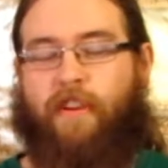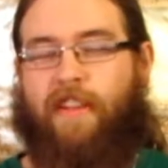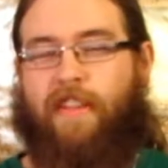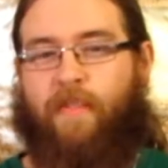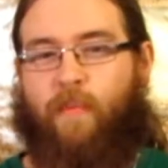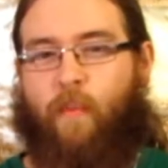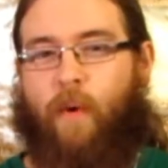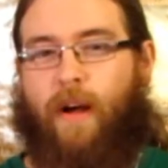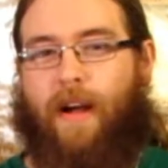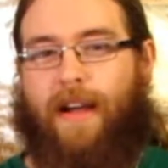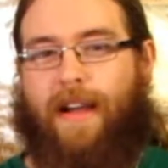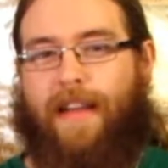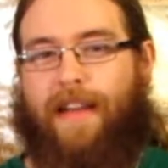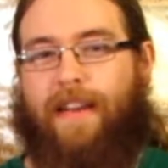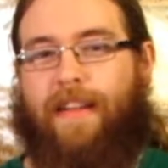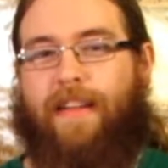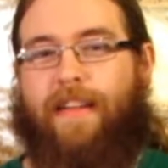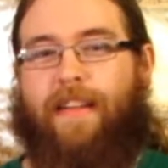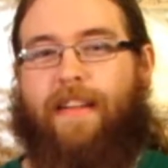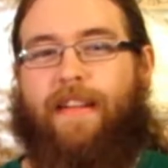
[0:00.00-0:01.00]
screens
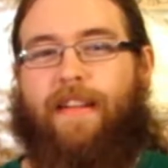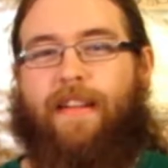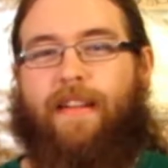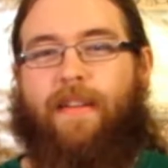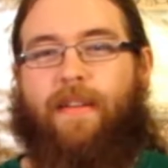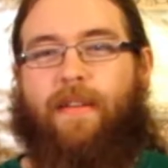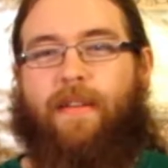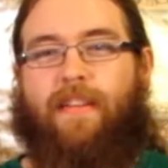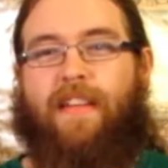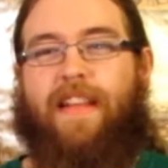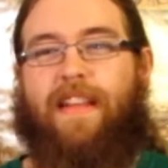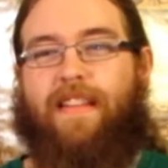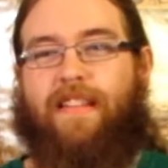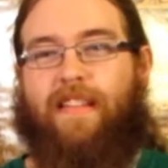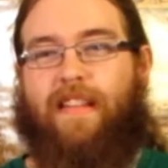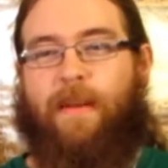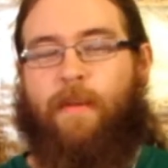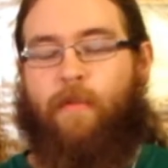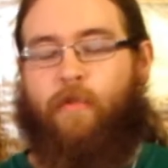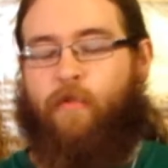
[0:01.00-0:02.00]
wide.
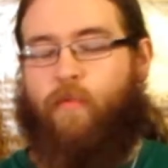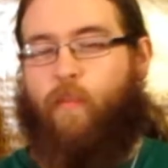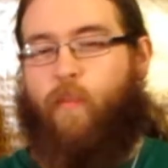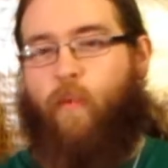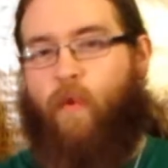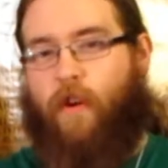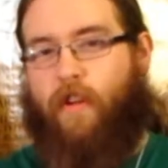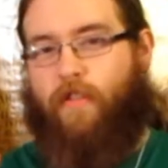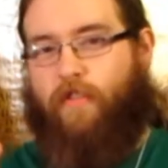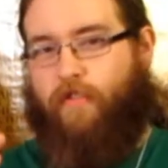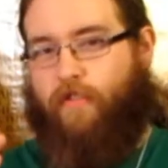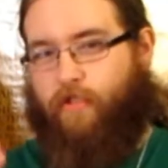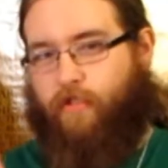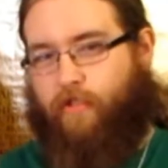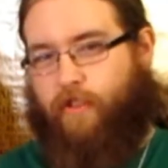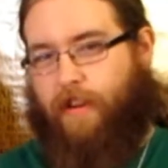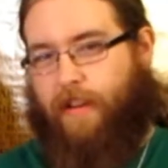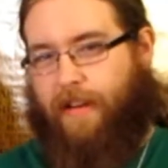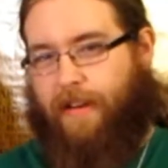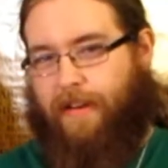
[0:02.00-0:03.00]
Technically, it was 1
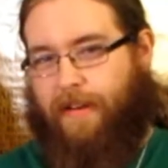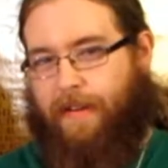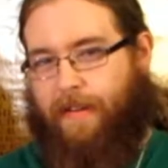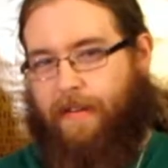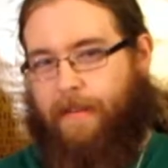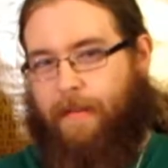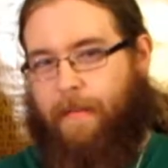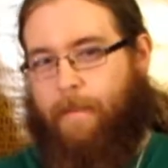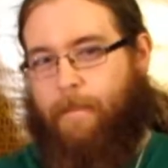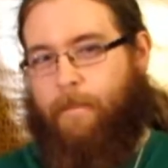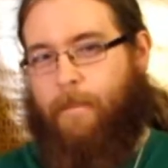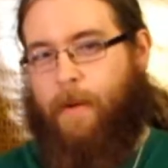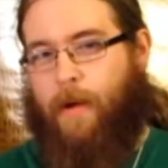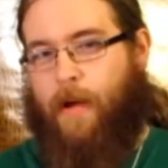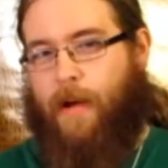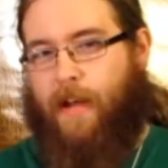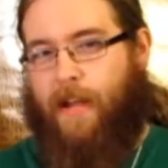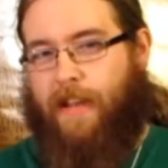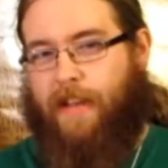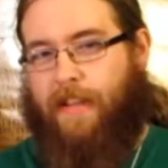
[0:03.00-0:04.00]
screen,
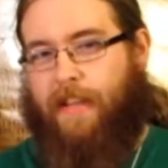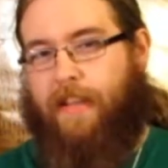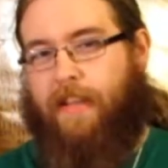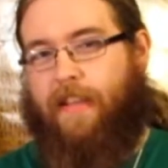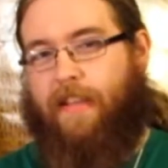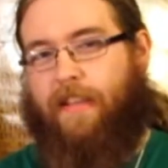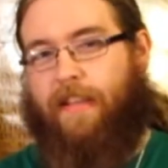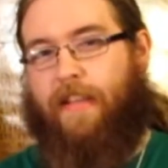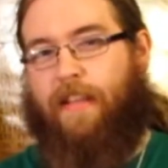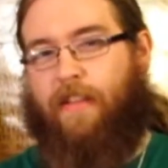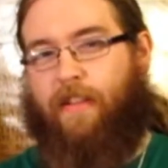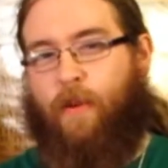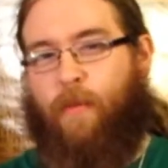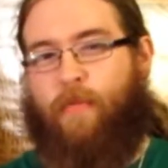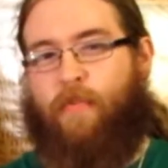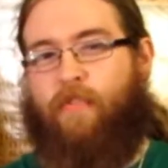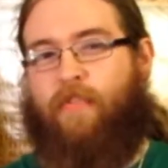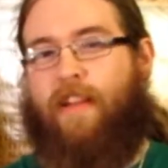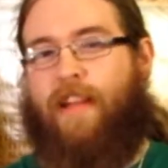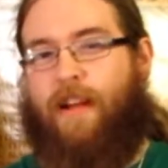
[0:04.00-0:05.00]
but it
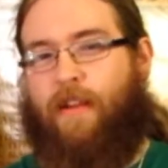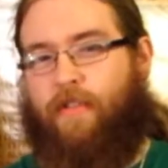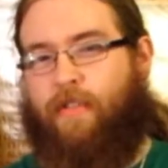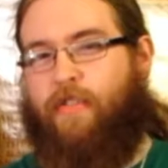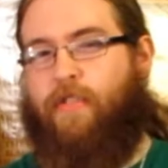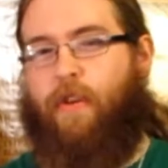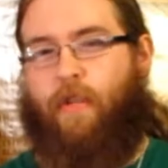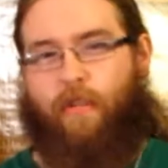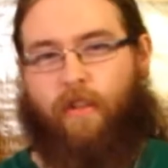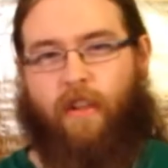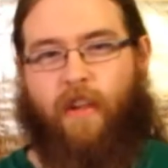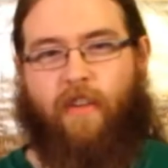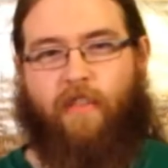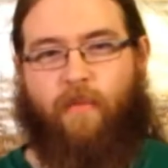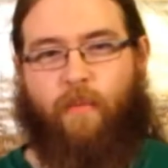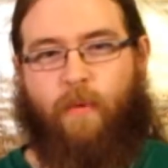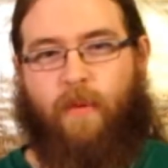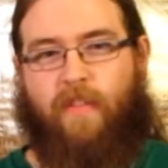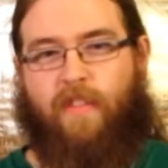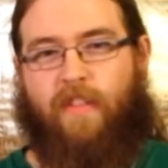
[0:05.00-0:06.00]
loops around. You know the
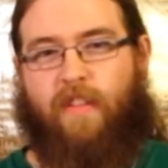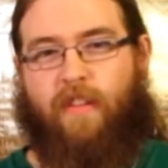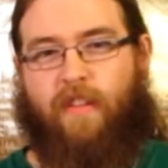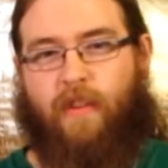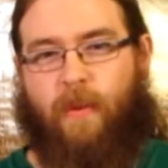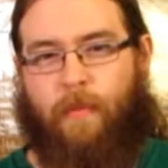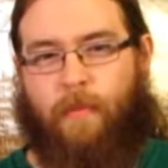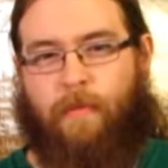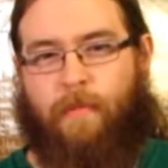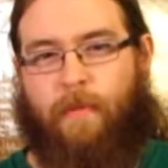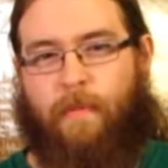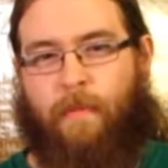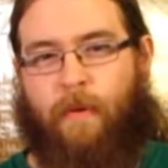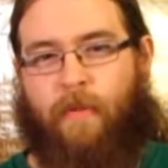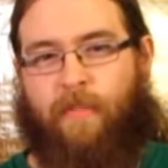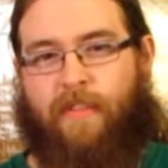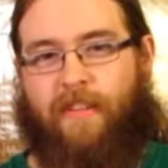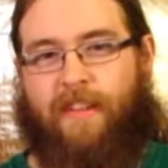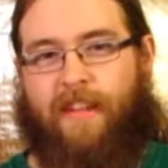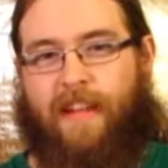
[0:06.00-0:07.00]
Lost Woods, it loops
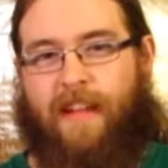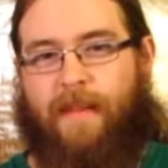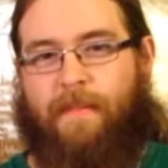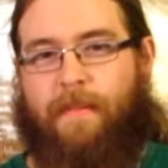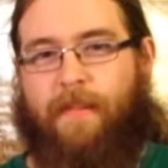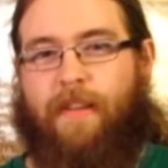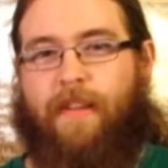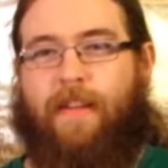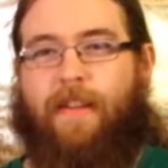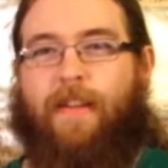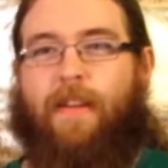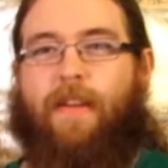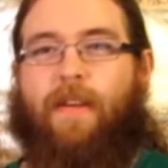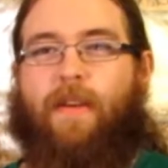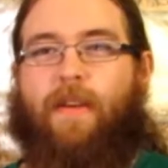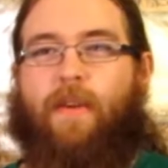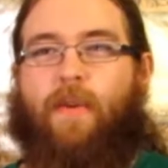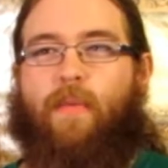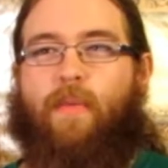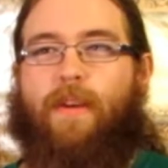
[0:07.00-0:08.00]
most of the time.
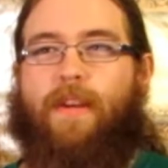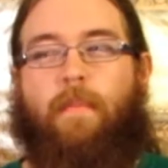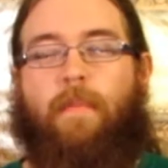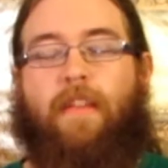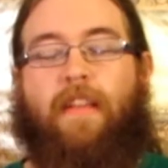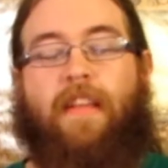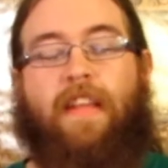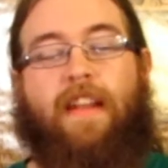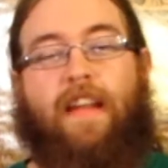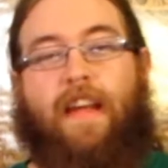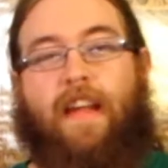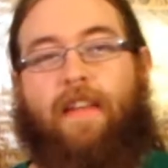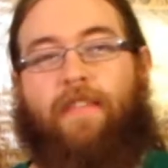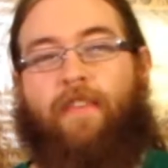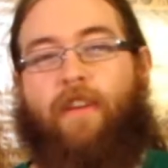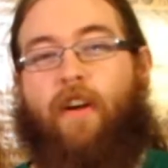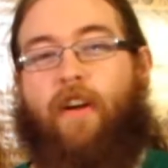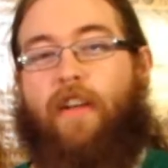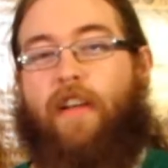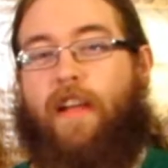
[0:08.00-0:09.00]
But to get out of it,
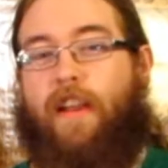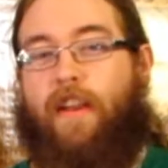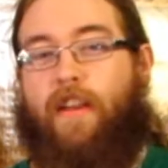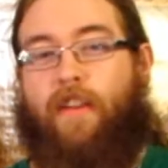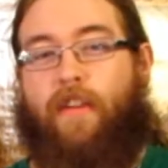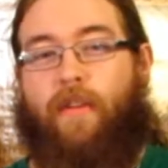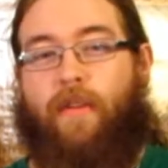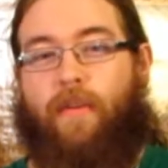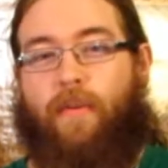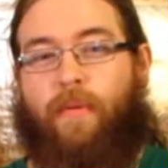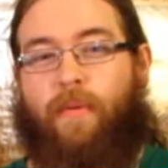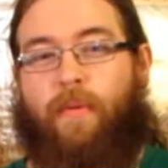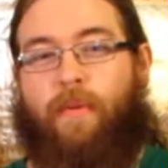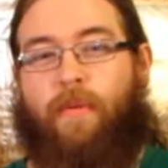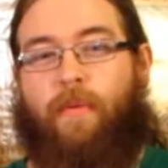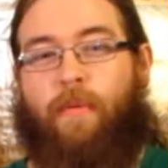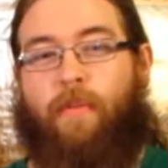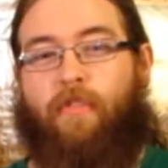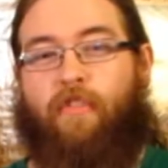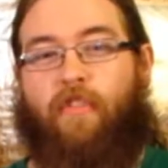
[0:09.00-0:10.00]
all you had to do
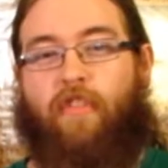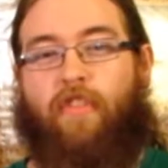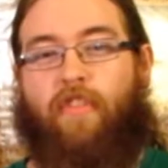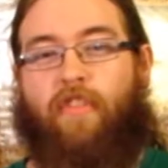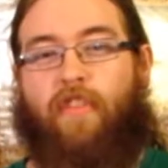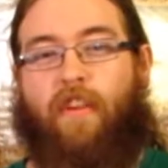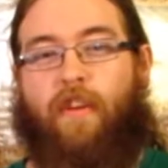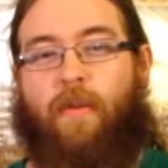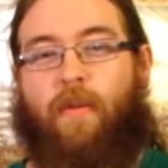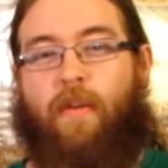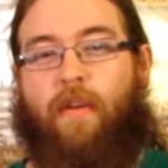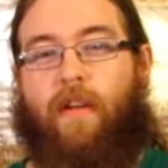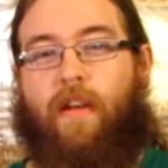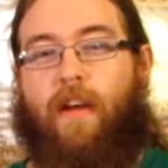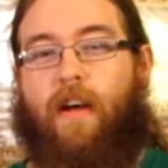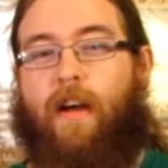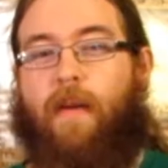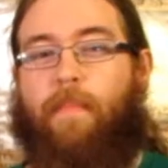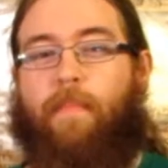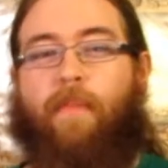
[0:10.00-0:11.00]
was just go
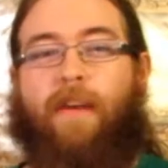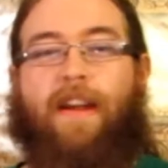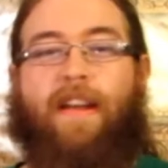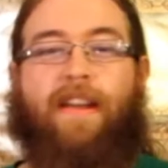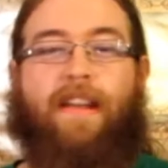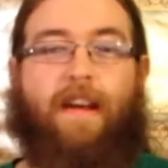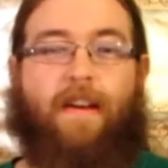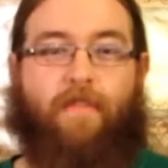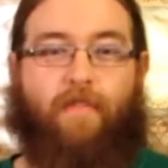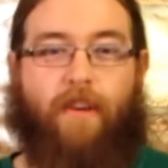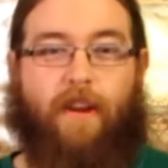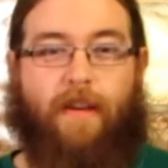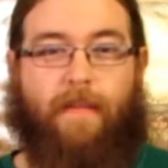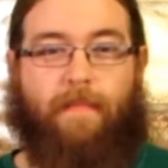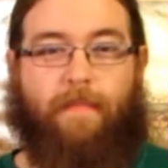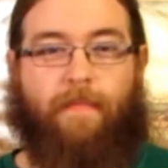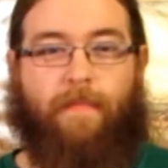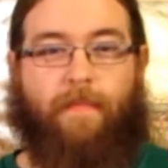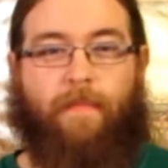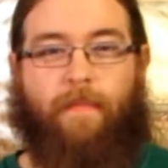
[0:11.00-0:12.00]
up, right, down, right.
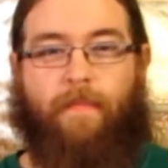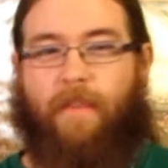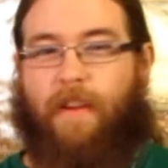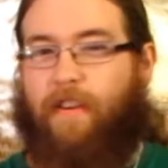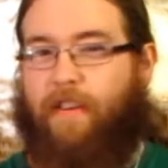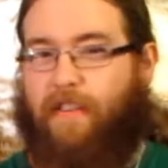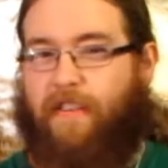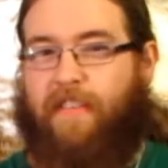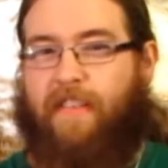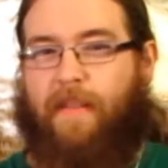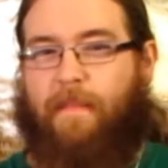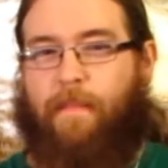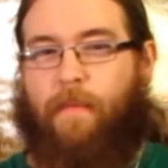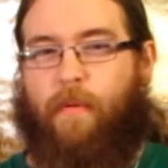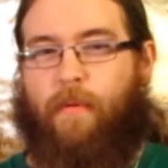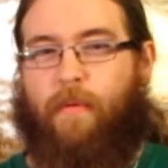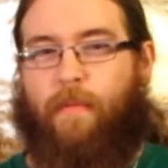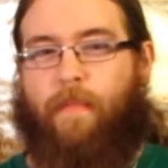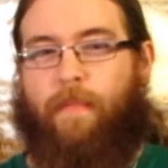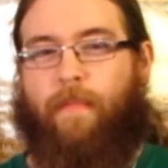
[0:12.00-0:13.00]
Very
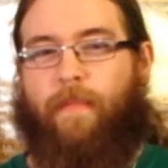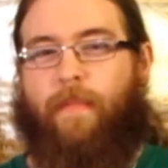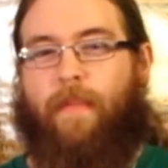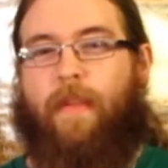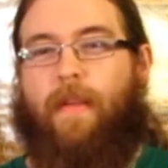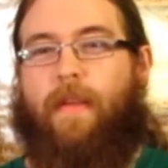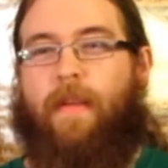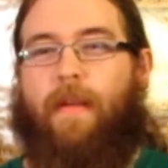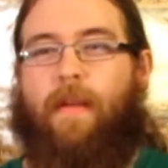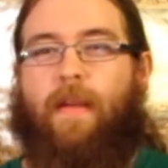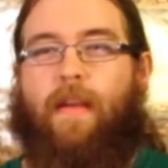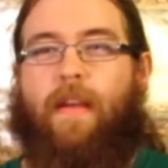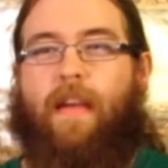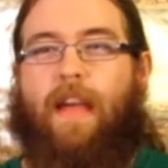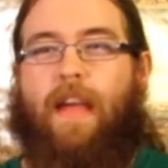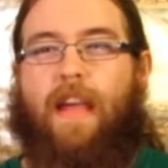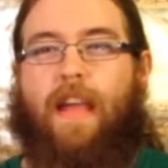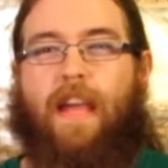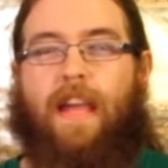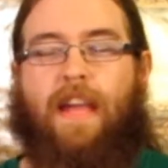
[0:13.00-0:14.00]
simple.
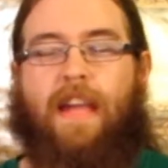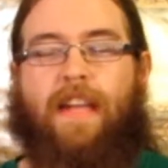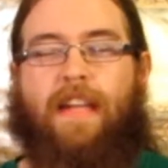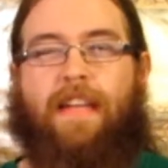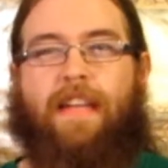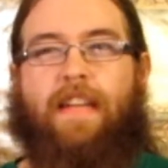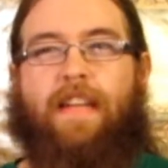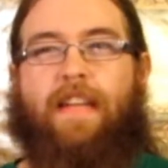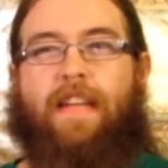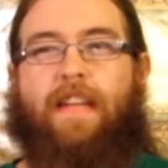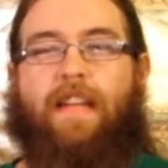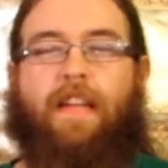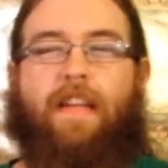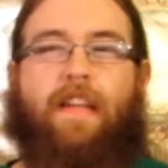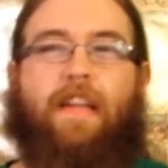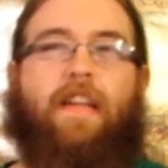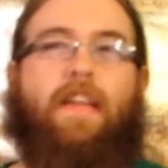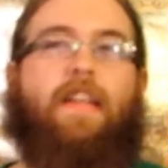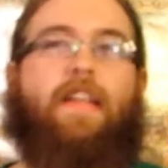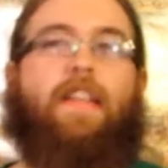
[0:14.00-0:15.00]
And
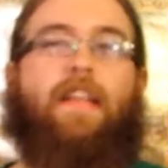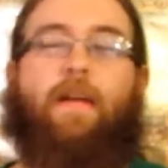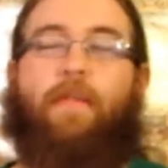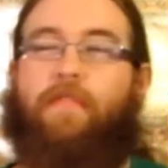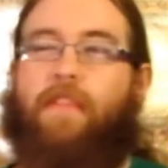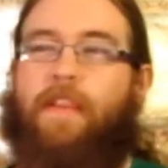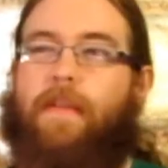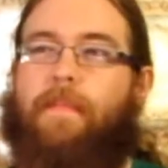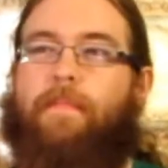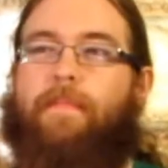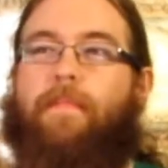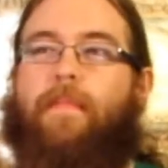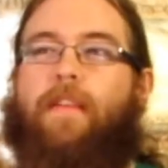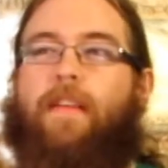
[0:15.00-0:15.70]
that was it.